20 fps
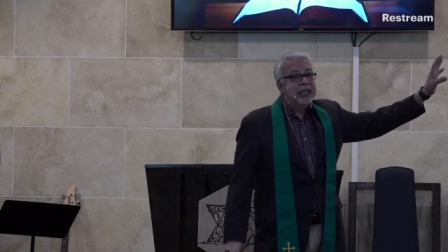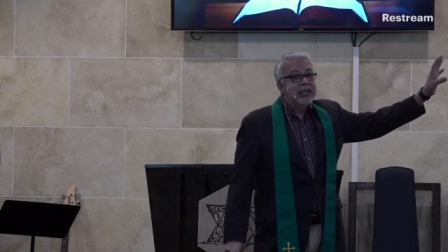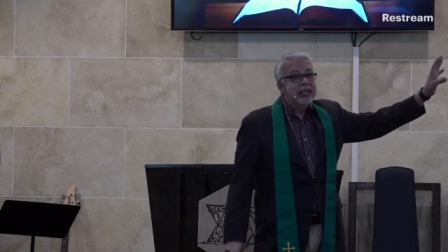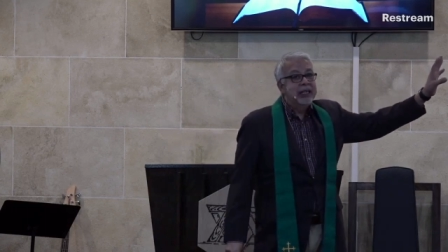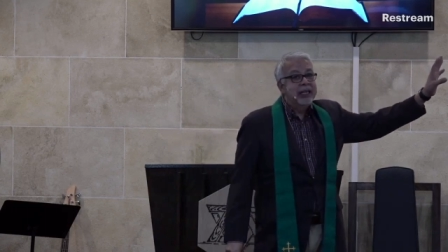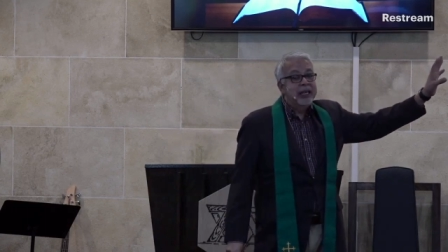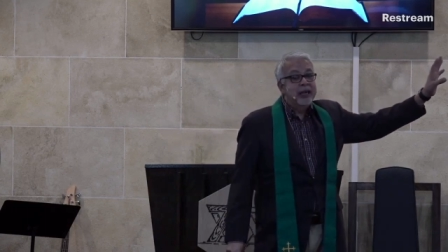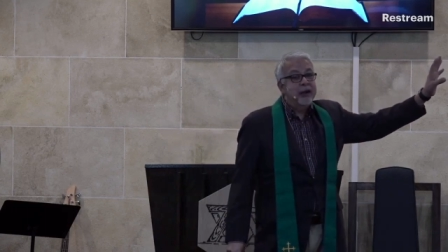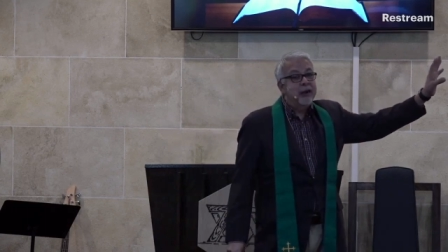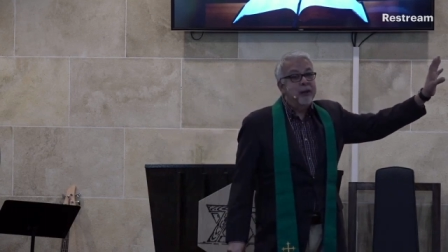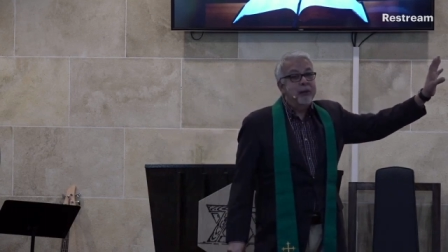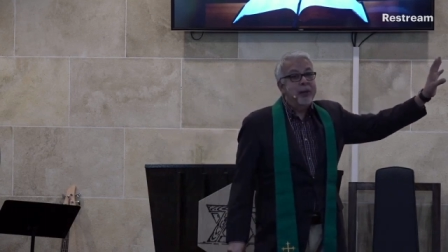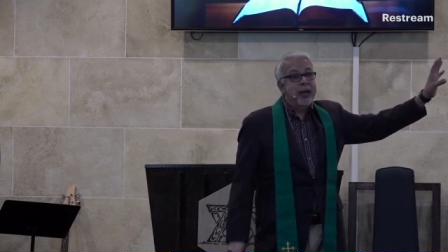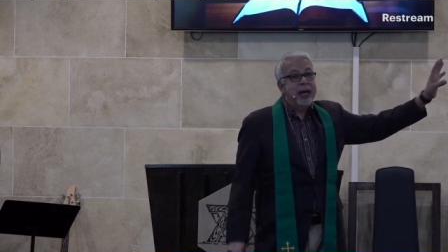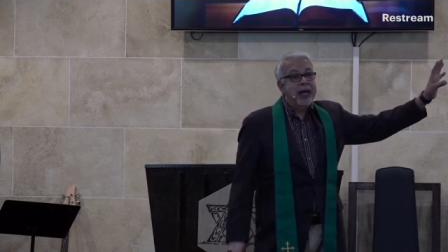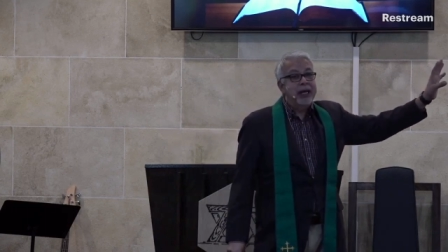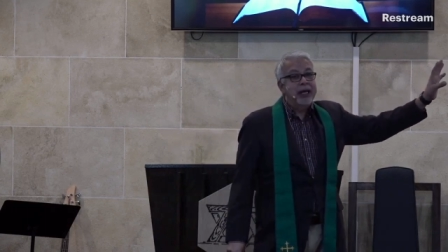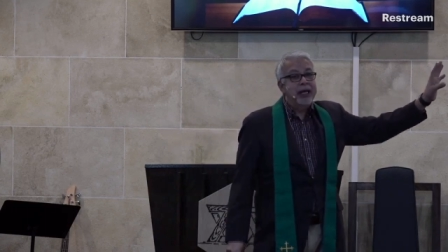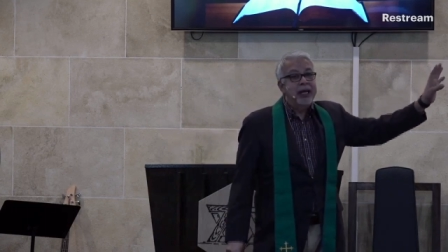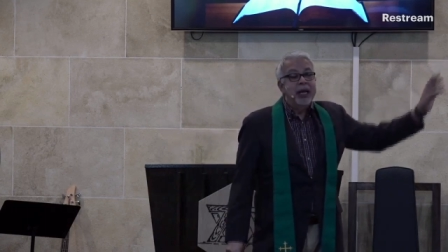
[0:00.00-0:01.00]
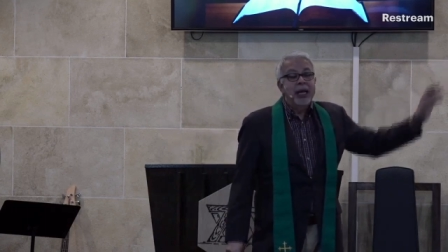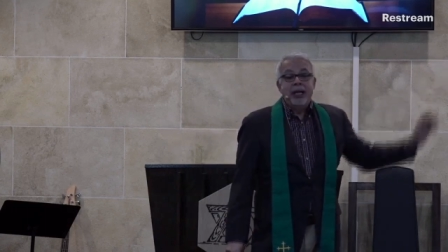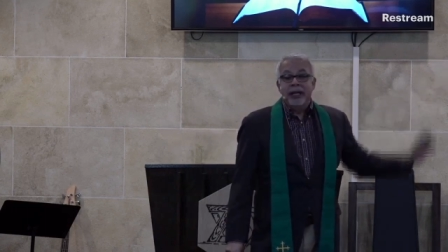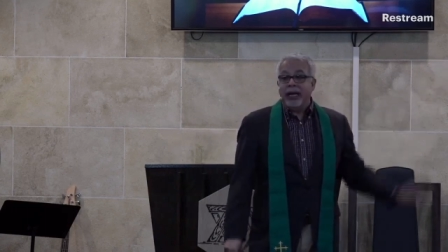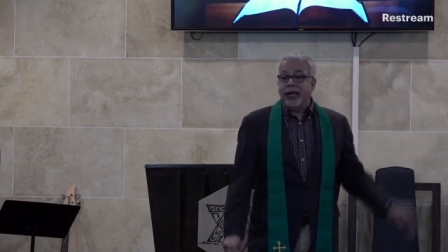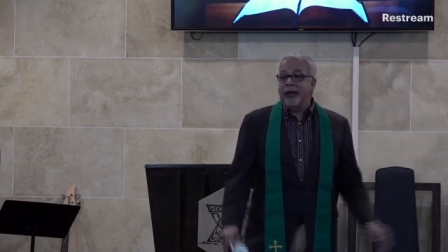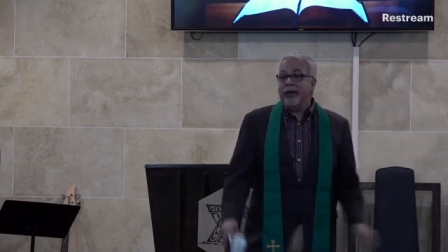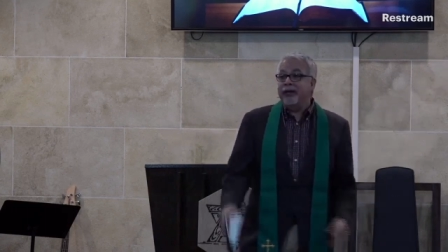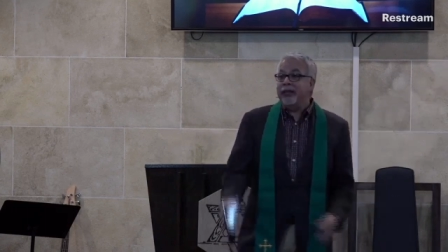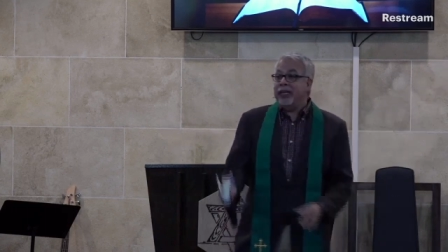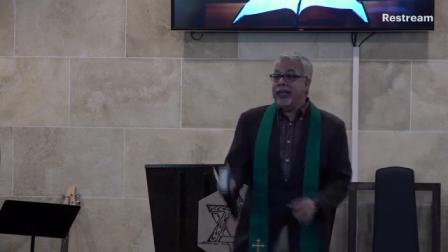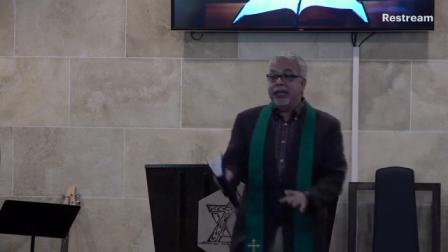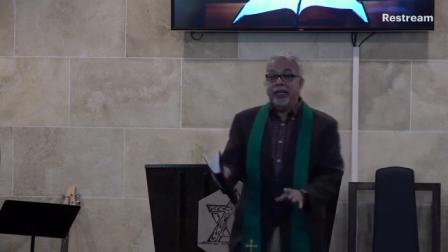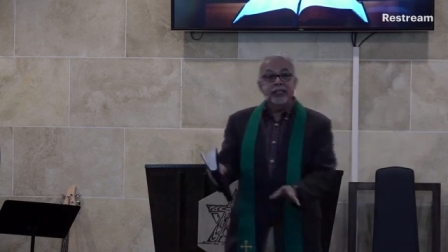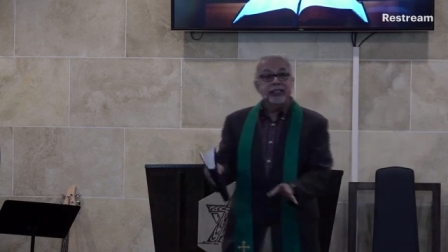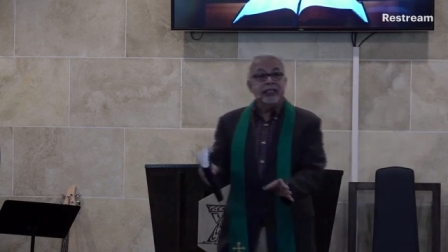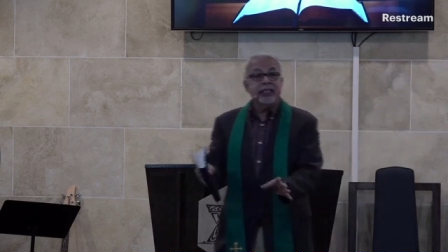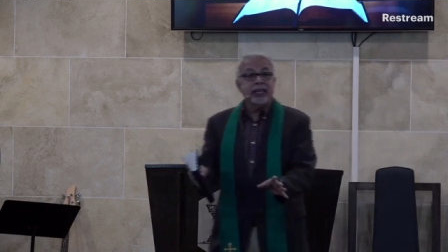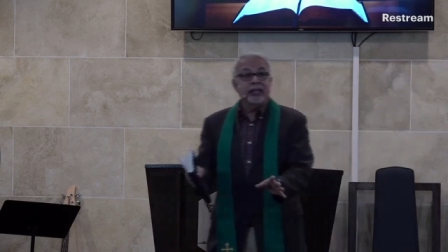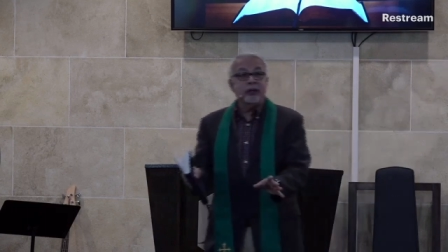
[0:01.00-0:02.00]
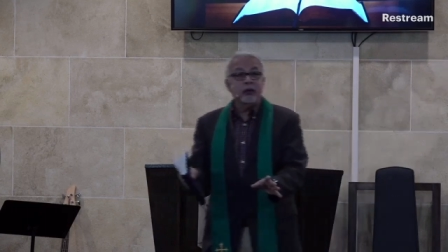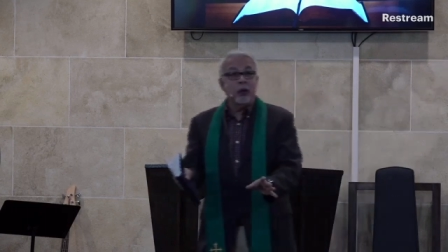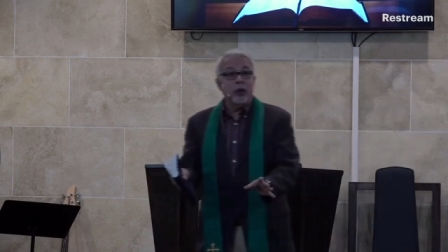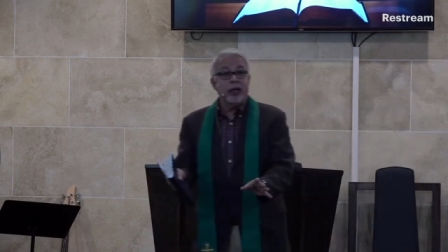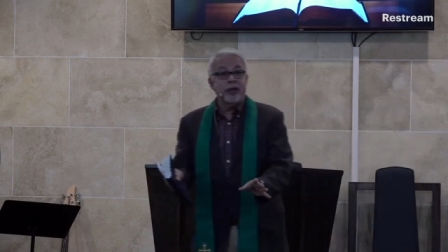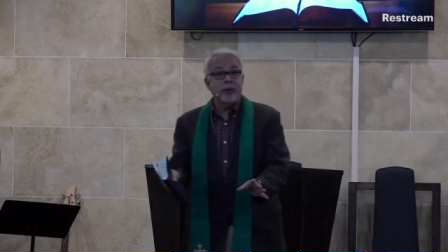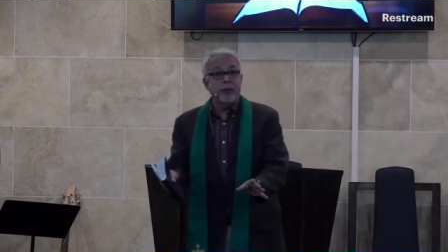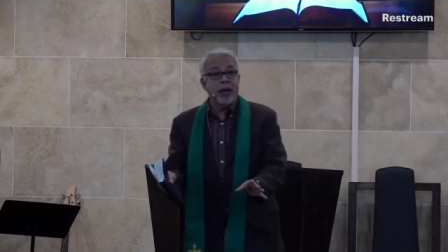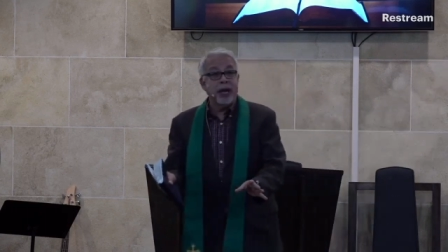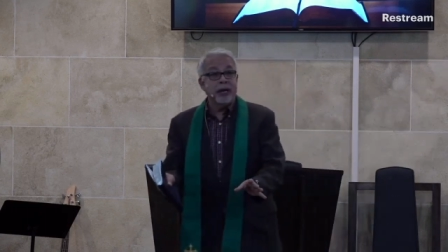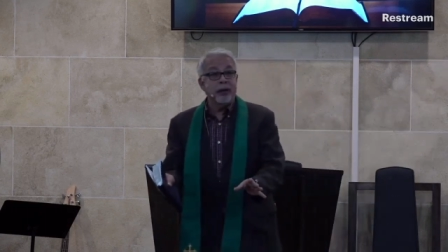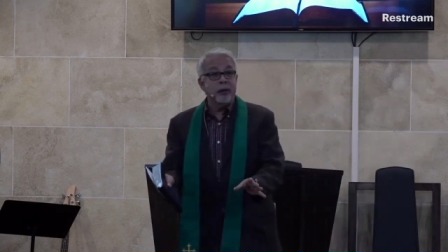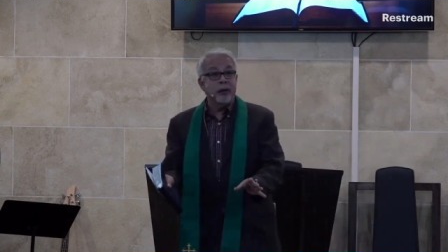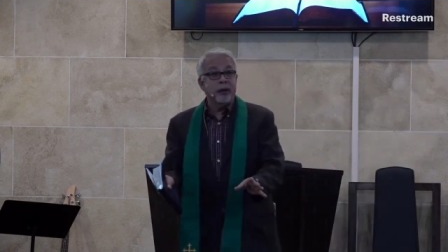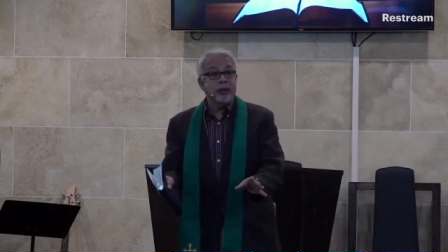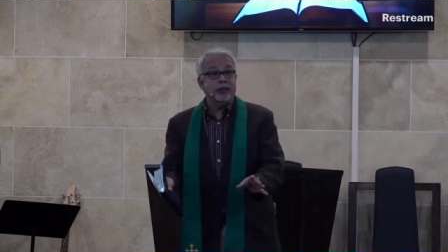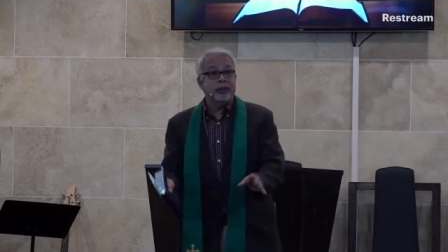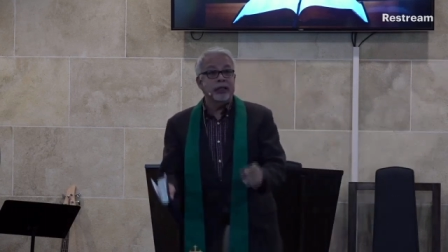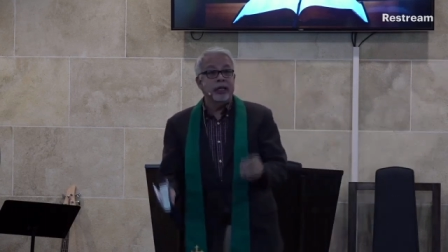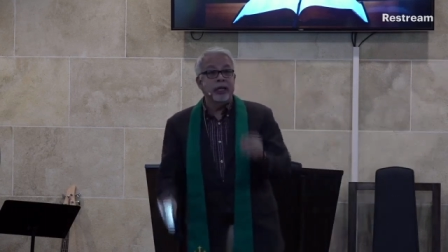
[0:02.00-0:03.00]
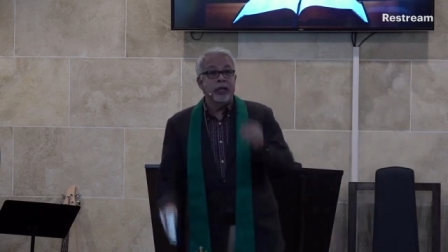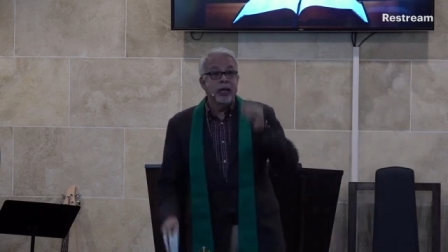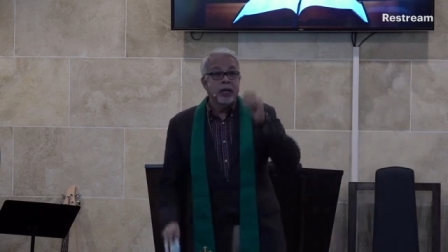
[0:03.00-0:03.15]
in her mind. Isn't that the way the mind works?